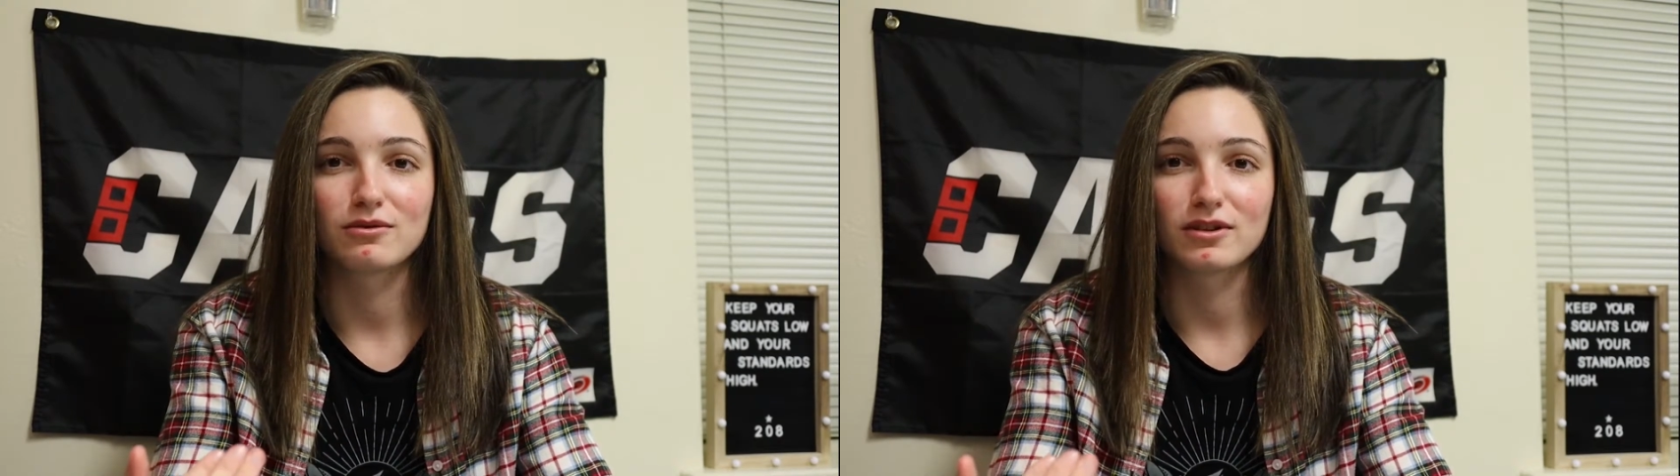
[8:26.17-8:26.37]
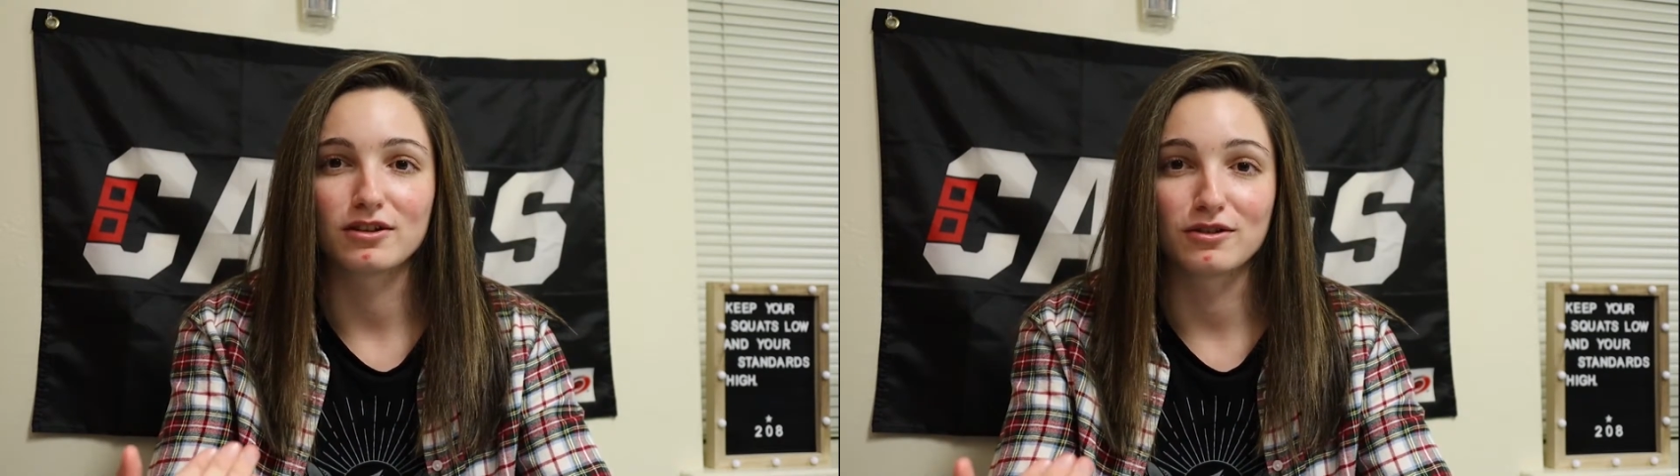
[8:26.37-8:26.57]

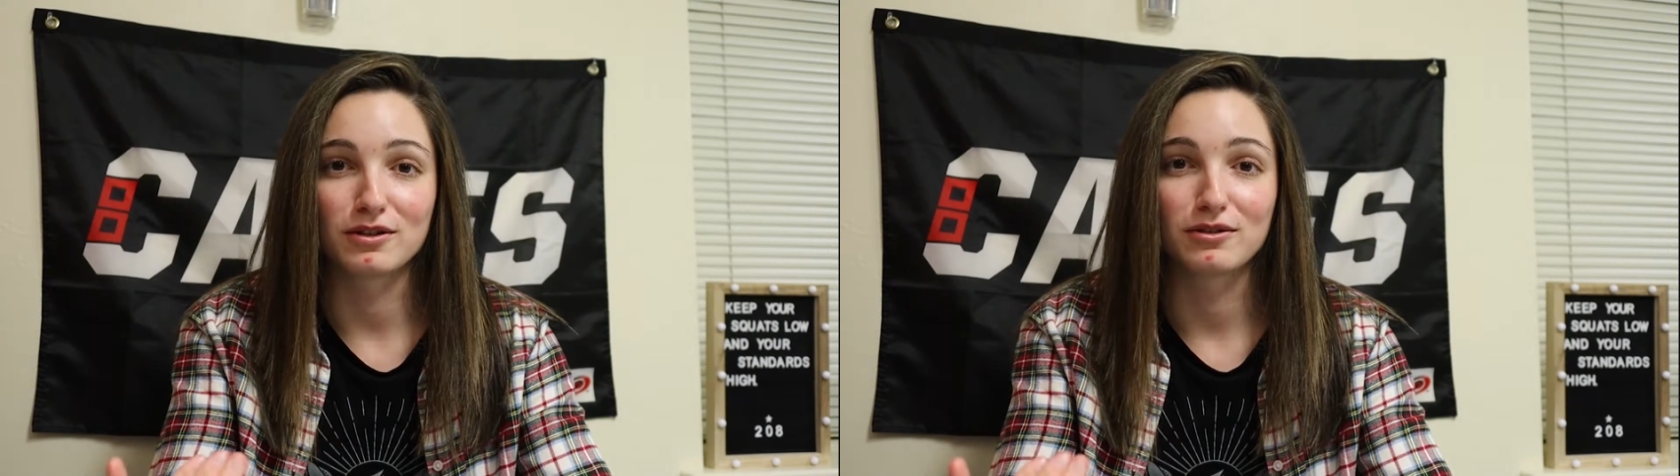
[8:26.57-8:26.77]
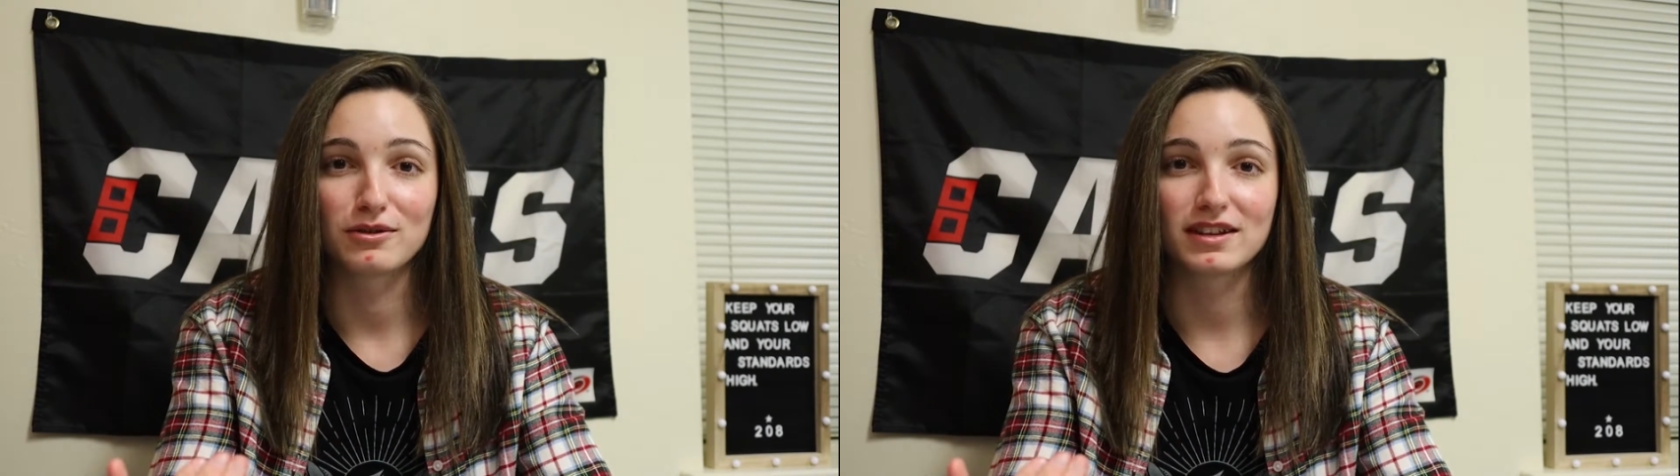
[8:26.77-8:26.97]
to what you're
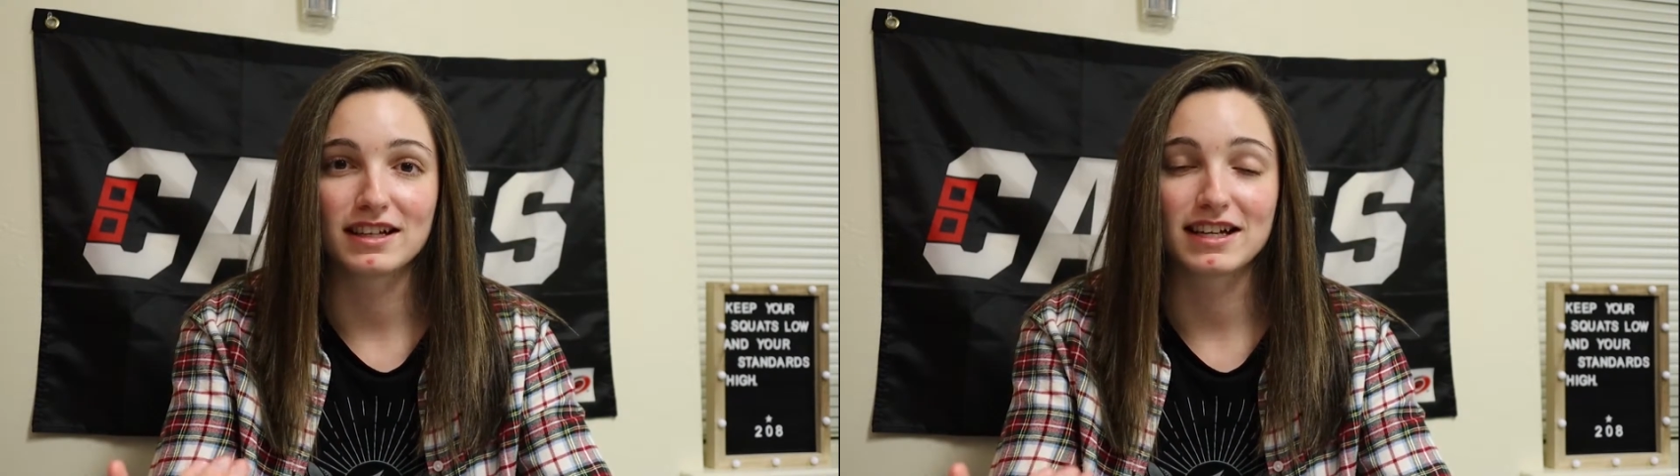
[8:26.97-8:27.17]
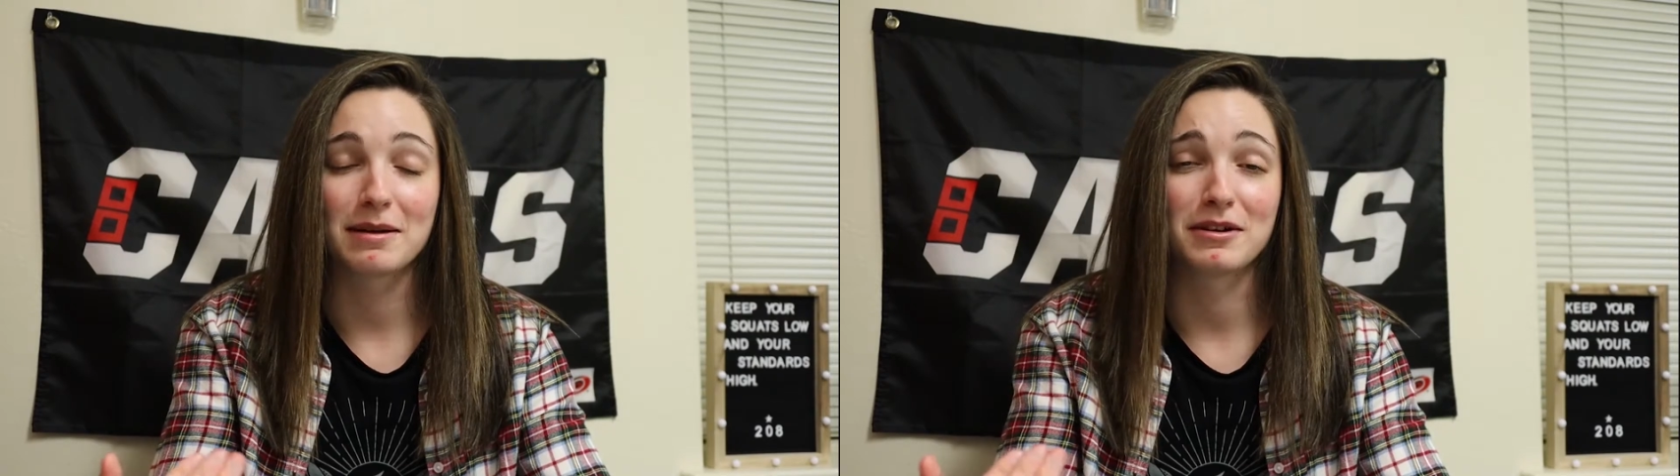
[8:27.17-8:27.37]
going through at
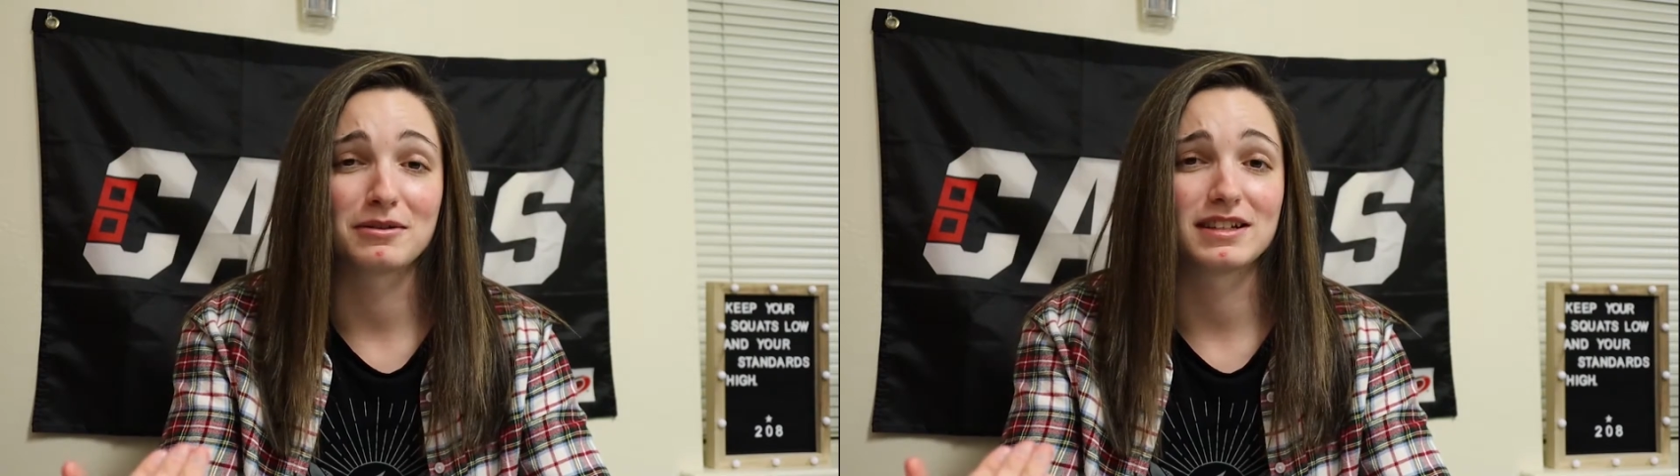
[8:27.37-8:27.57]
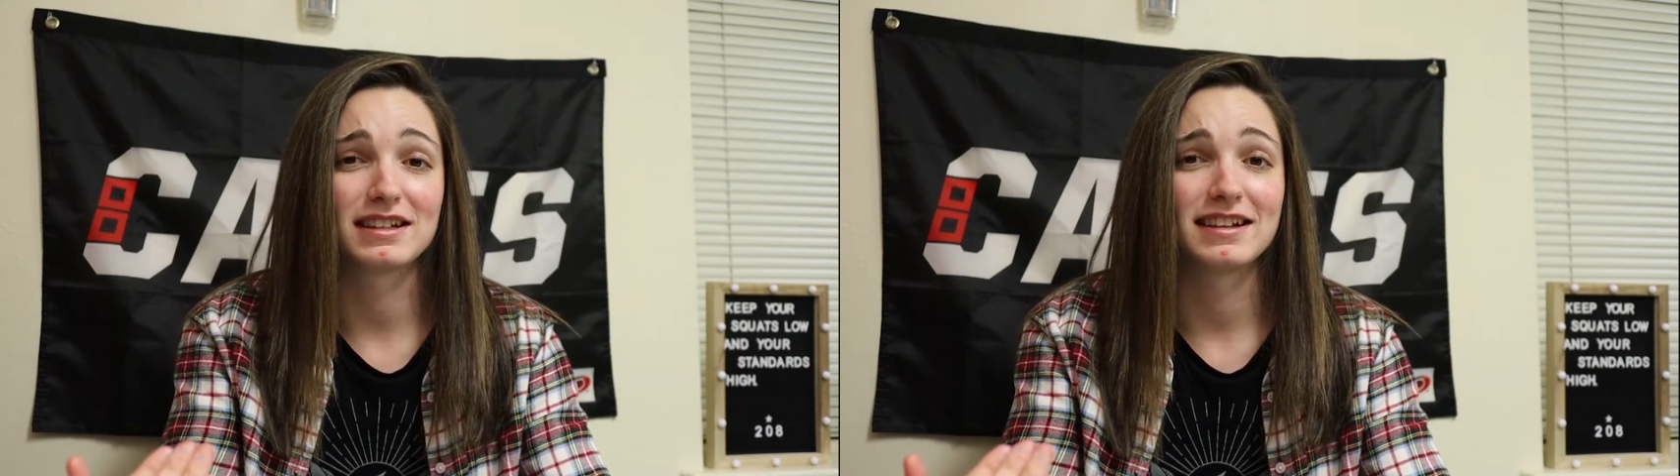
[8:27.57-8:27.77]
that time, and I
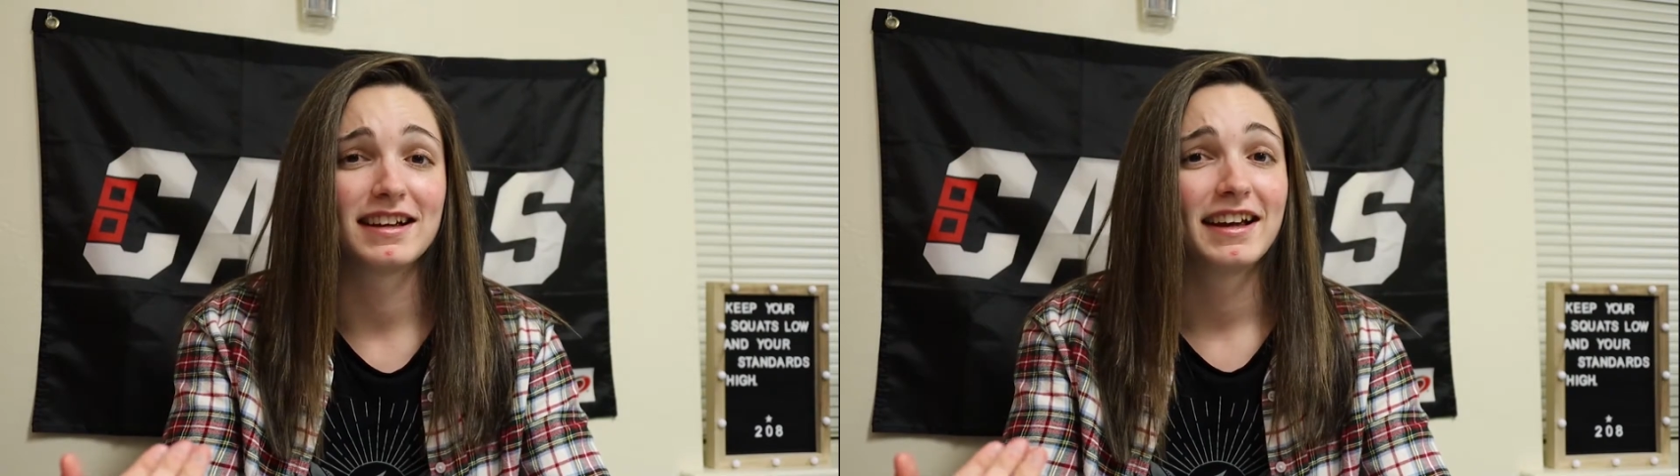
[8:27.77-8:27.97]
was like,